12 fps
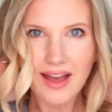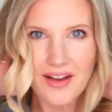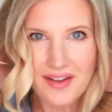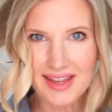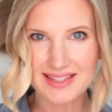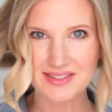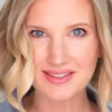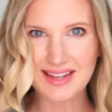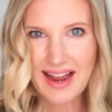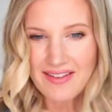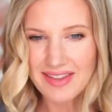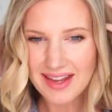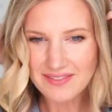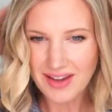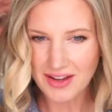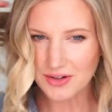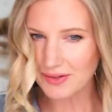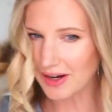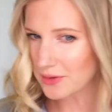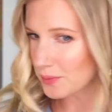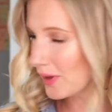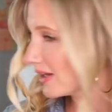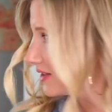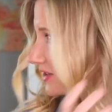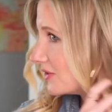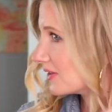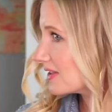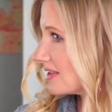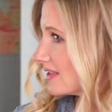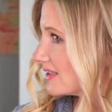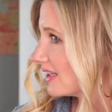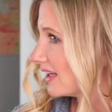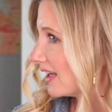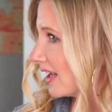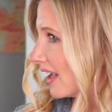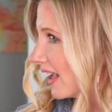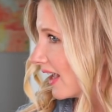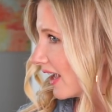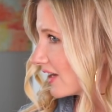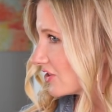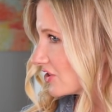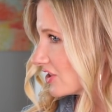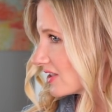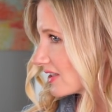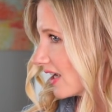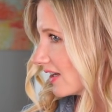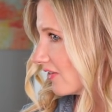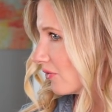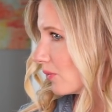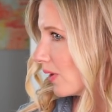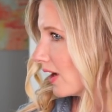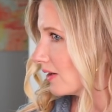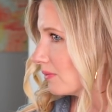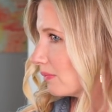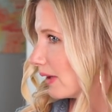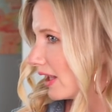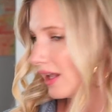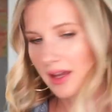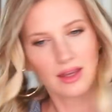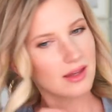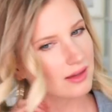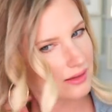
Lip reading: Okay, so now that I've gone around once, you can see it's just kind of one big